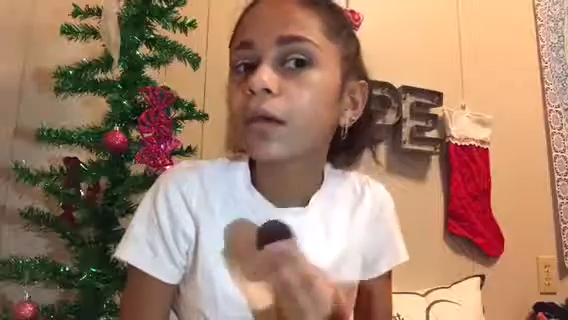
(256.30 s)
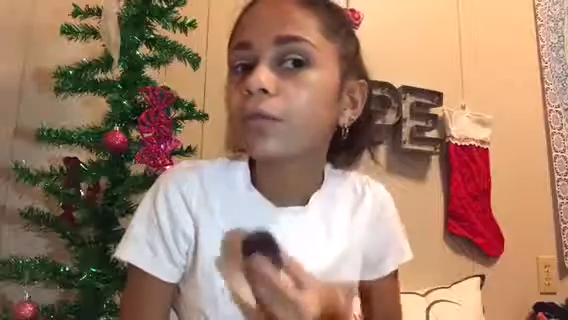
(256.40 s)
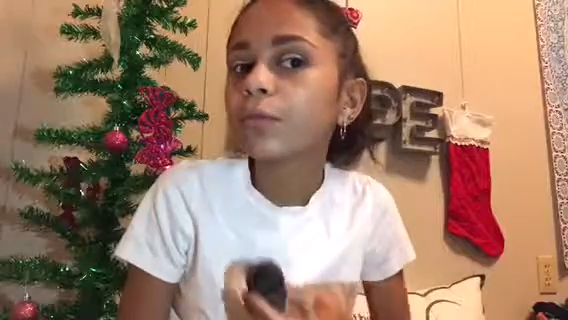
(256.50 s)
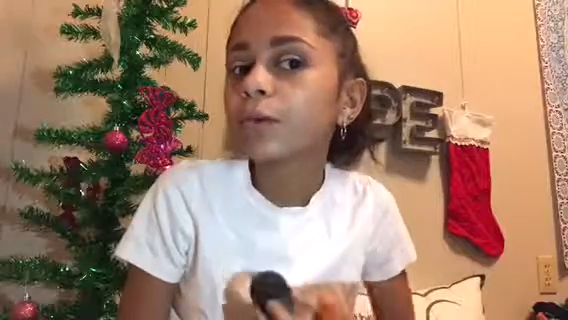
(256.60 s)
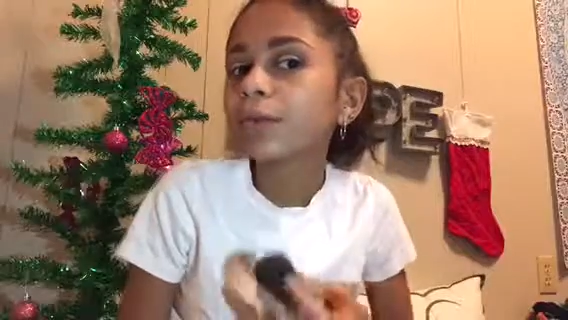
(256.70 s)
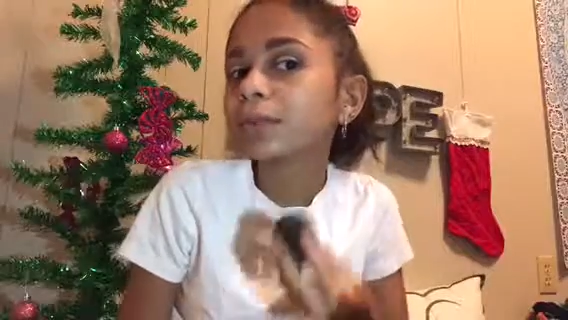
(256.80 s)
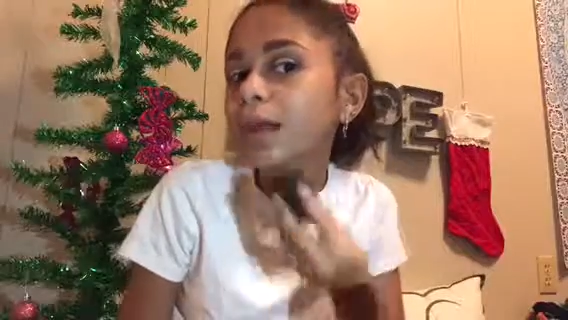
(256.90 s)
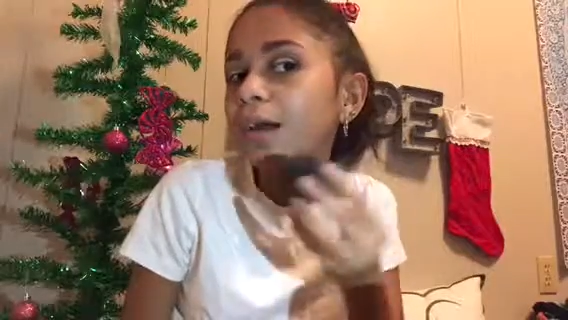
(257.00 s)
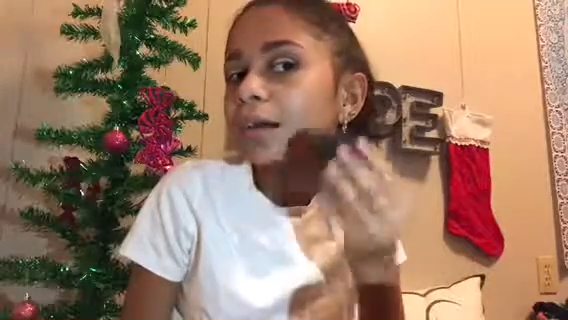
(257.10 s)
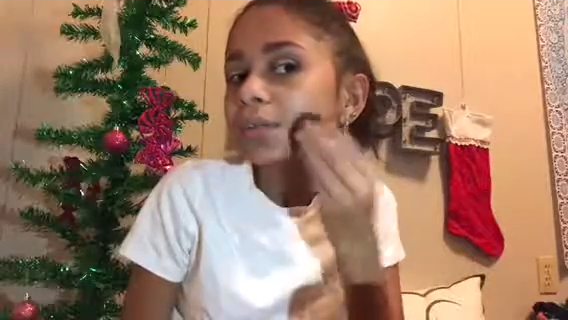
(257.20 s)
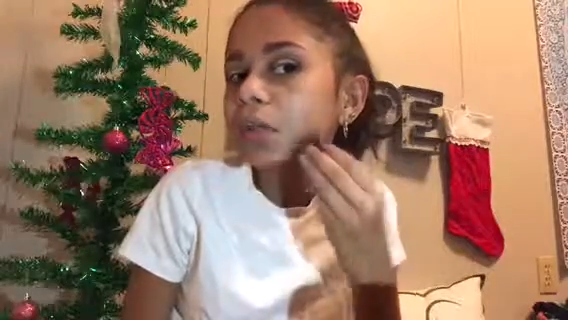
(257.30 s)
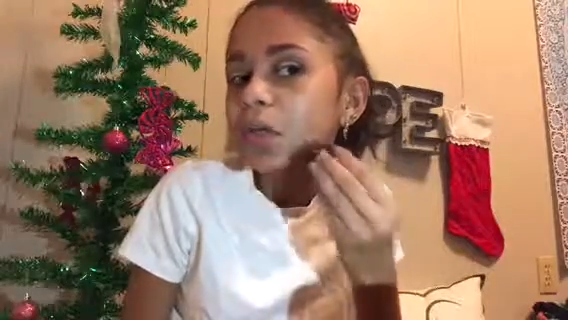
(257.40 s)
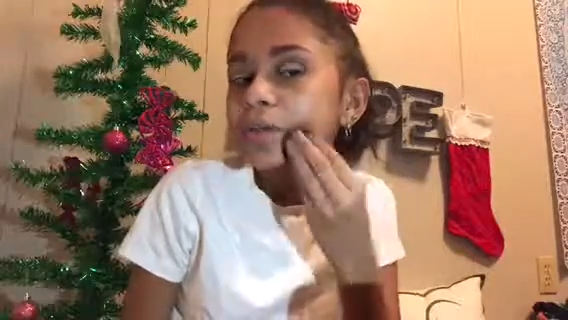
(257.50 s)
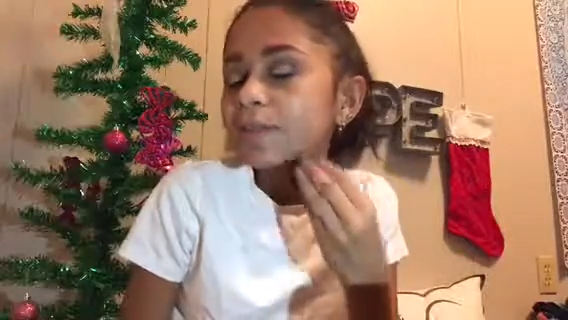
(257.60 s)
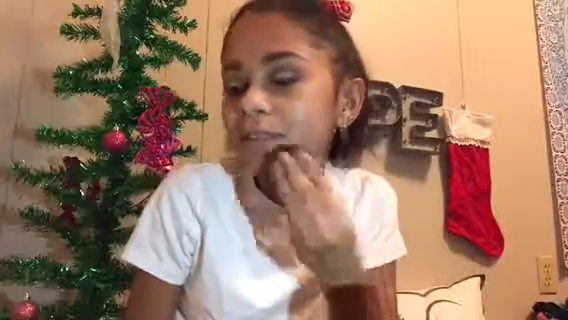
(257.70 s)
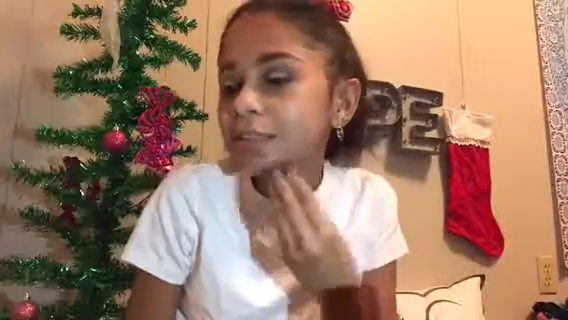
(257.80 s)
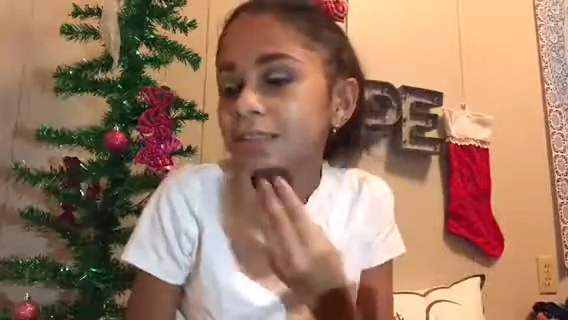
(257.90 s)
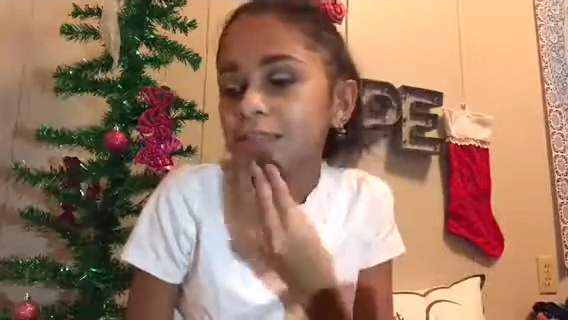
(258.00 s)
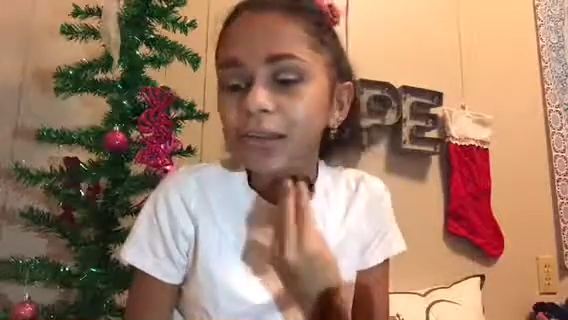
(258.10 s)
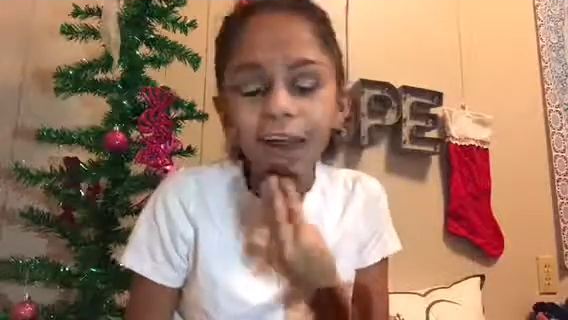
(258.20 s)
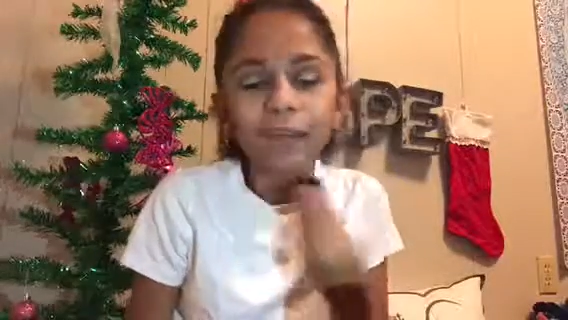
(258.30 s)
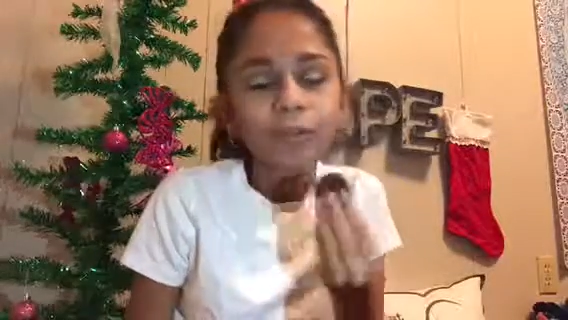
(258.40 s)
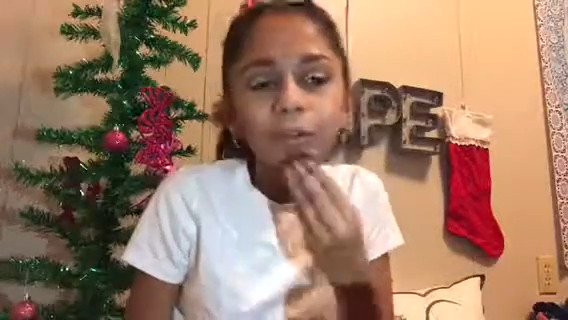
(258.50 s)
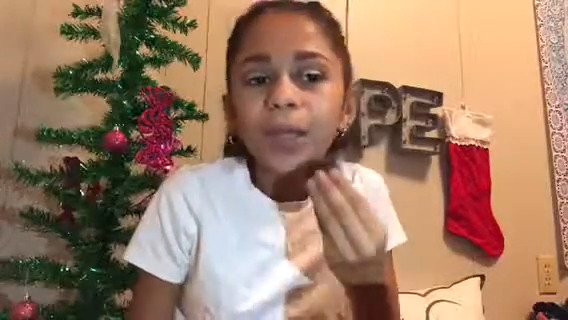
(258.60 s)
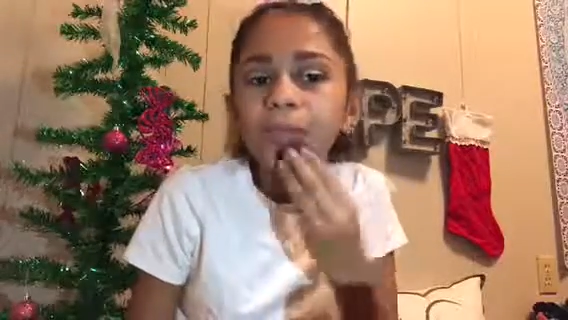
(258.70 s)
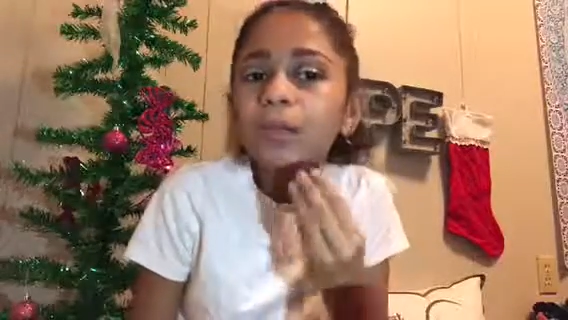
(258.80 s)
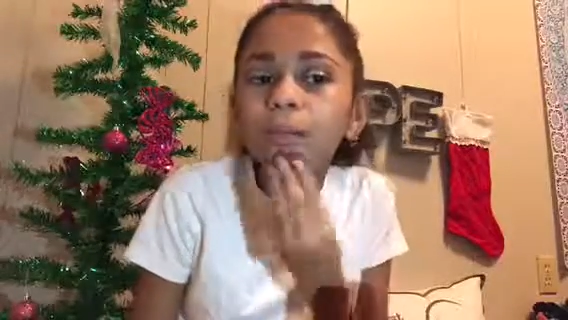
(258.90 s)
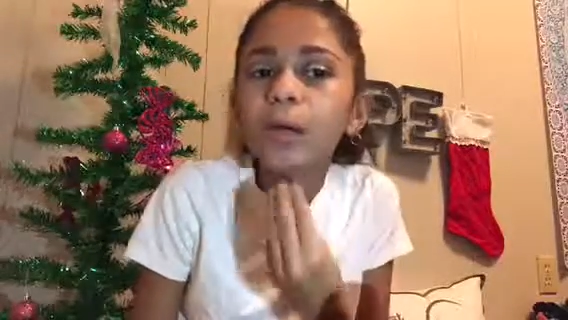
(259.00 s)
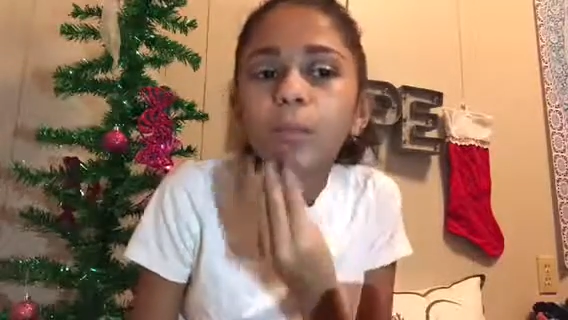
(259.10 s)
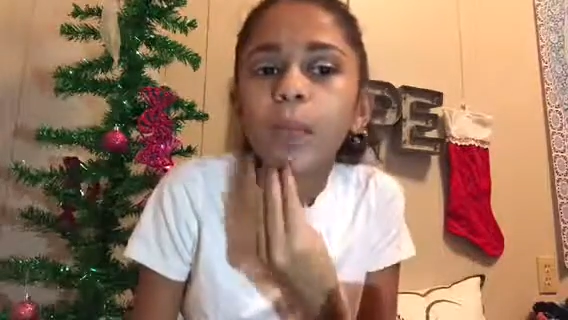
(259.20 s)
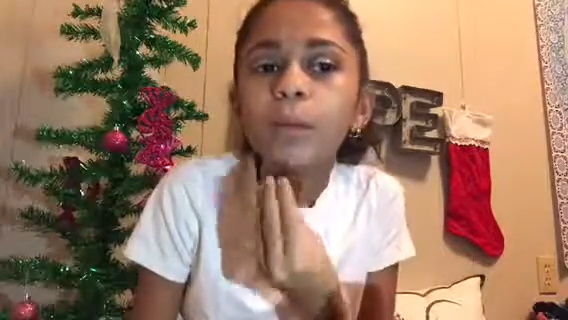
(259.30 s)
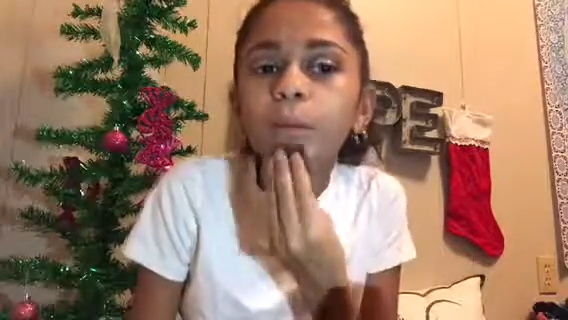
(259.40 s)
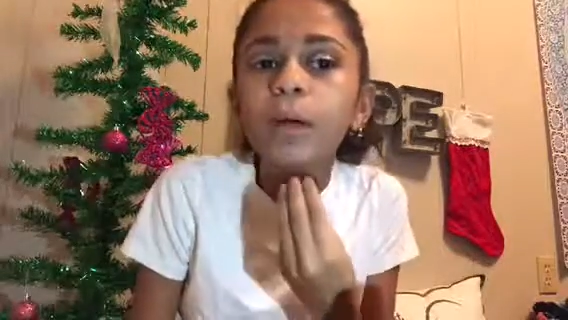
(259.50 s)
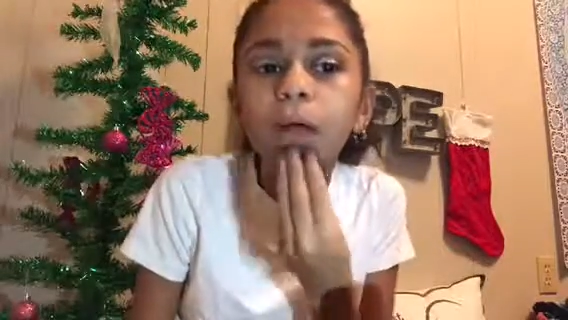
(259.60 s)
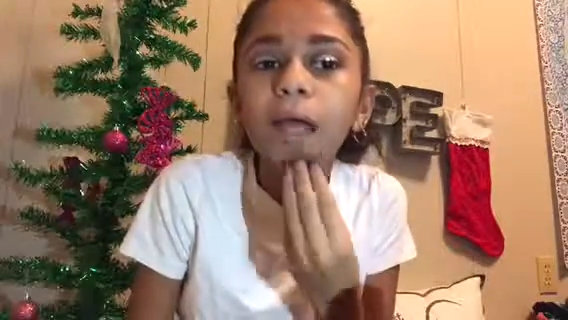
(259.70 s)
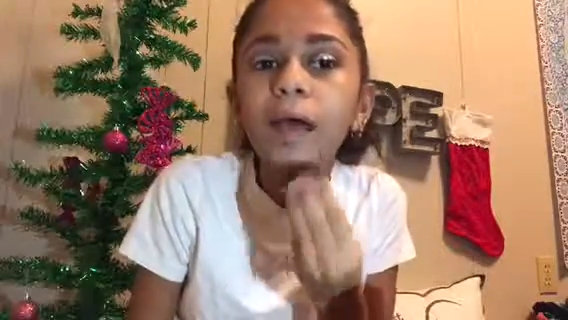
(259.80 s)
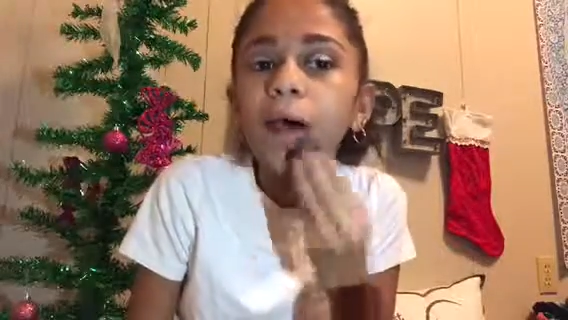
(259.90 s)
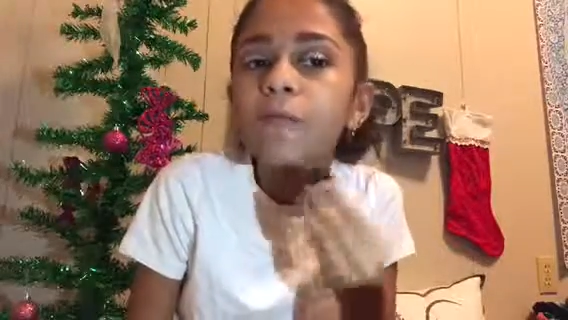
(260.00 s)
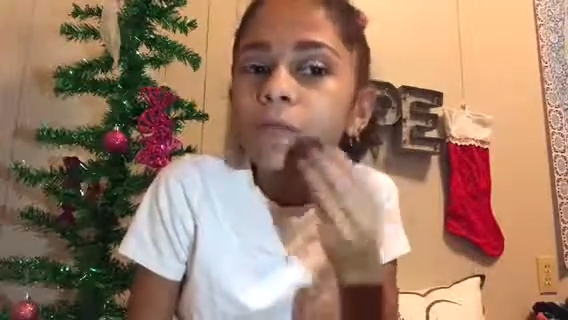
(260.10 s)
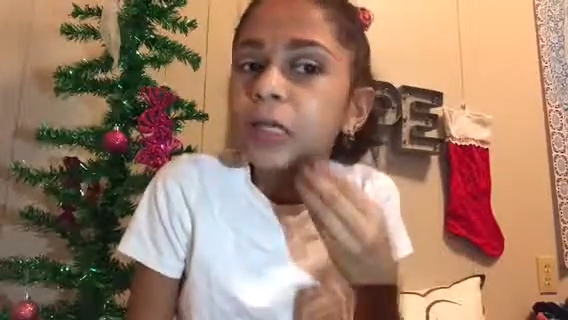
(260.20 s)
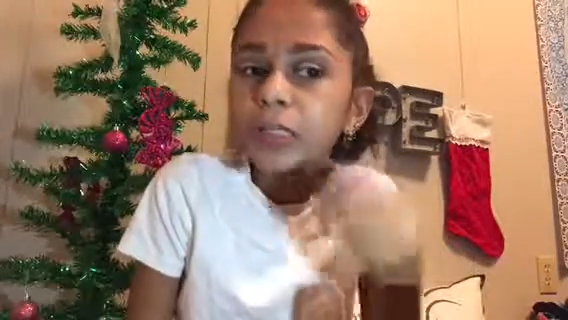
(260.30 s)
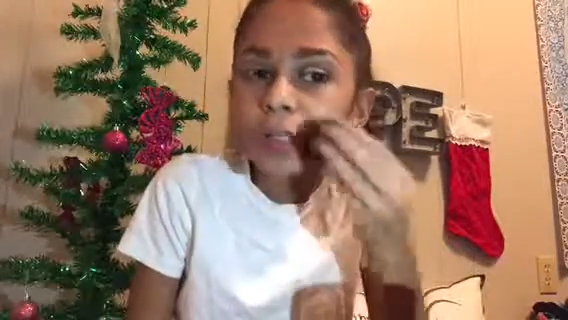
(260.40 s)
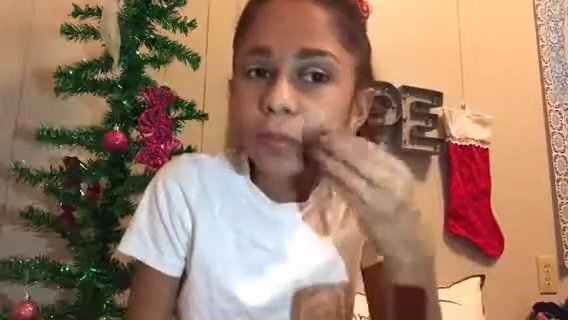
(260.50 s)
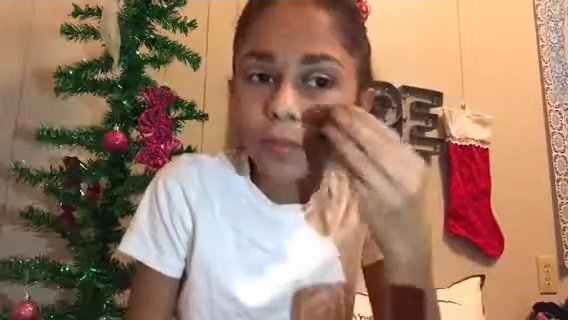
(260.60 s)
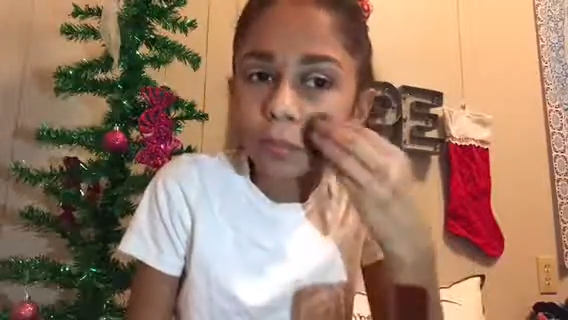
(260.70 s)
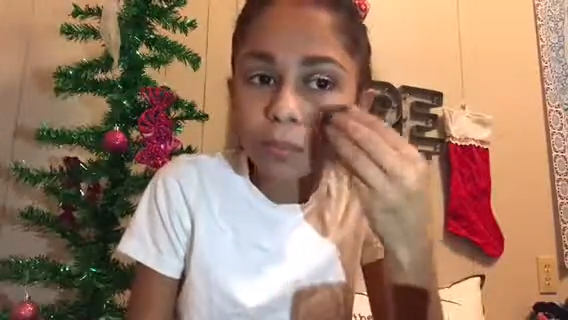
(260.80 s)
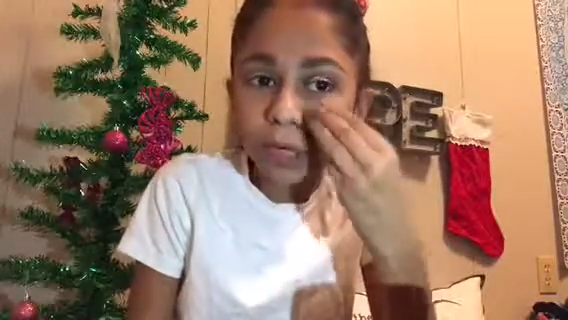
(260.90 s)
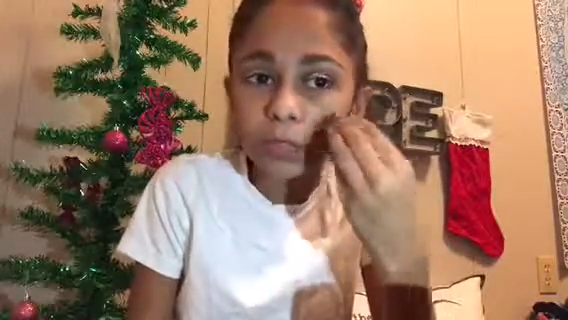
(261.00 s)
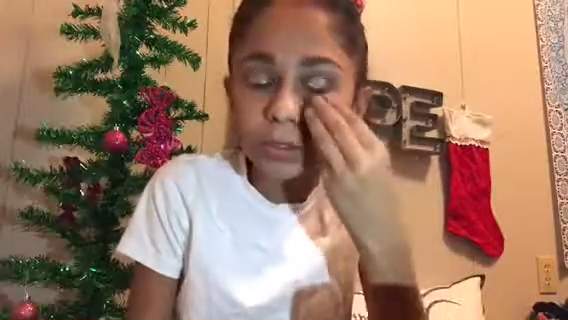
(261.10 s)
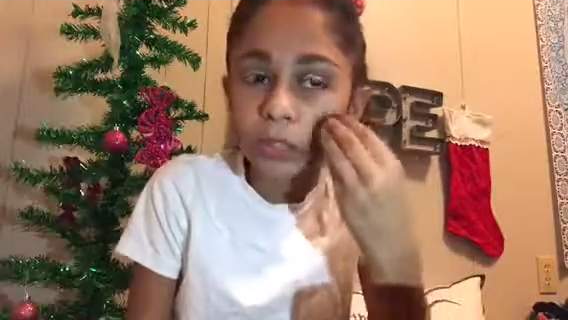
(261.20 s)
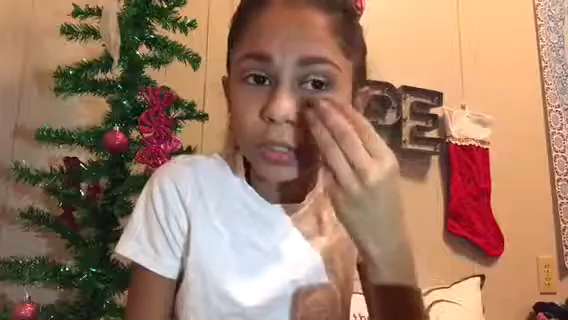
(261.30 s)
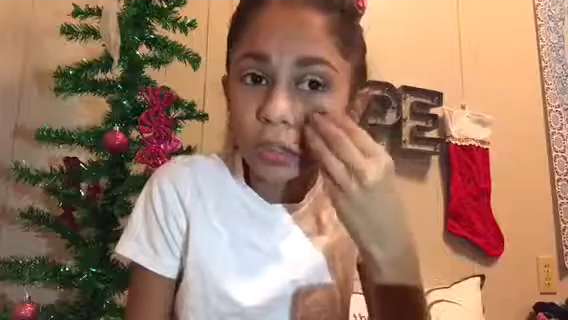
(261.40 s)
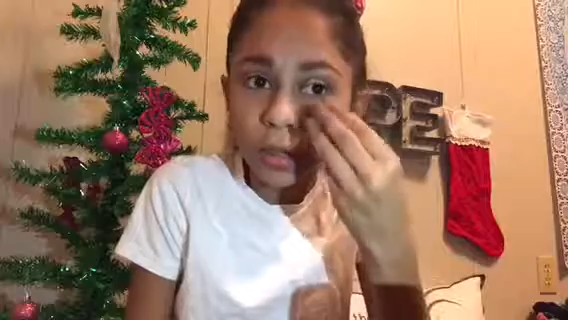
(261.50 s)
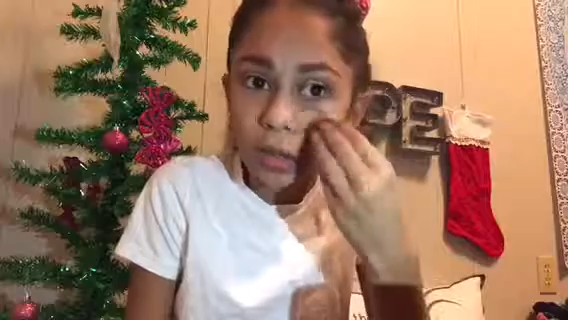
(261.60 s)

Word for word: everywhere yeah see it's too light for me at the moment but I'll fix it with bronzer